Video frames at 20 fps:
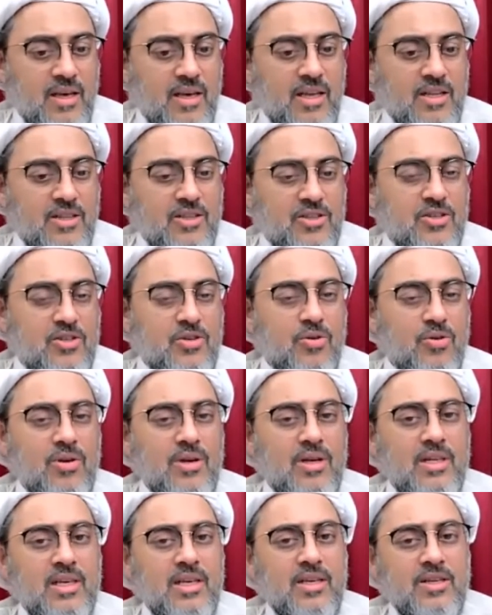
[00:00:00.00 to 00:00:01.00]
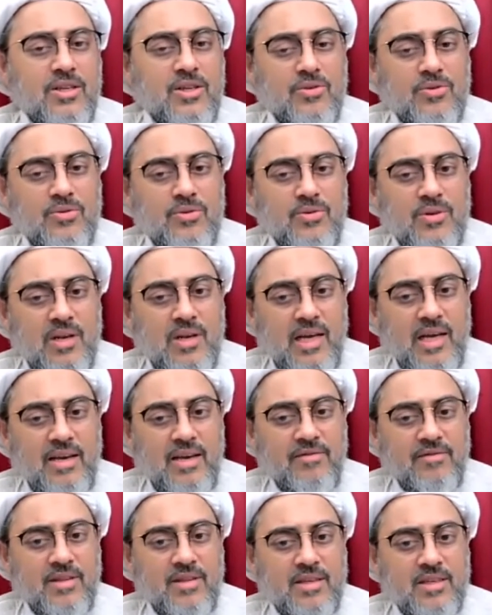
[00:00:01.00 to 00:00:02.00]
It's totally a new
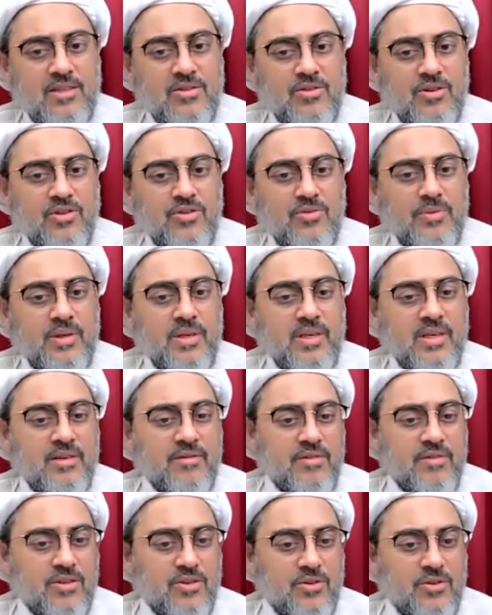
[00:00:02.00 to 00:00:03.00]
life that is going to be given to